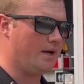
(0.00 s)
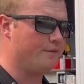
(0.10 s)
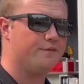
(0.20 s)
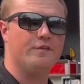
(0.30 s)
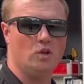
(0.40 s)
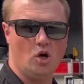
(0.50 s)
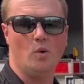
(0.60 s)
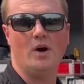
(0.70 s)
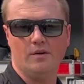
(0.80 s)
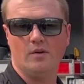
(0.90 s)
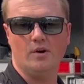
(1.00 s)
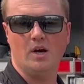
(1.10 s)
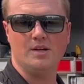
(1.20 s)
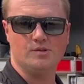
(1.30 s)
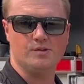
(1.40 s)
flow out of our
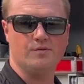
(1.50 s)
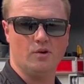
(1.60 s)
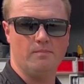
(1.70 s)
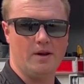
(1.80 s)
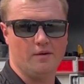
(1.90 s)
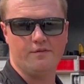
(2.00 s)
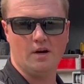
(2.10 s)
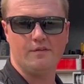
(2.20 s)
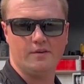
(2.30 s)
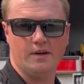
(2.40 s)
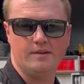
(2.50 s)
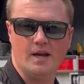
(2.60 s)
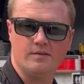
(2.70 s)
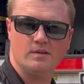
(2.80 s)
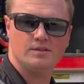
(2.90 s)
nozzles for better firefighting
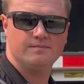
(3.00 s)
tactics.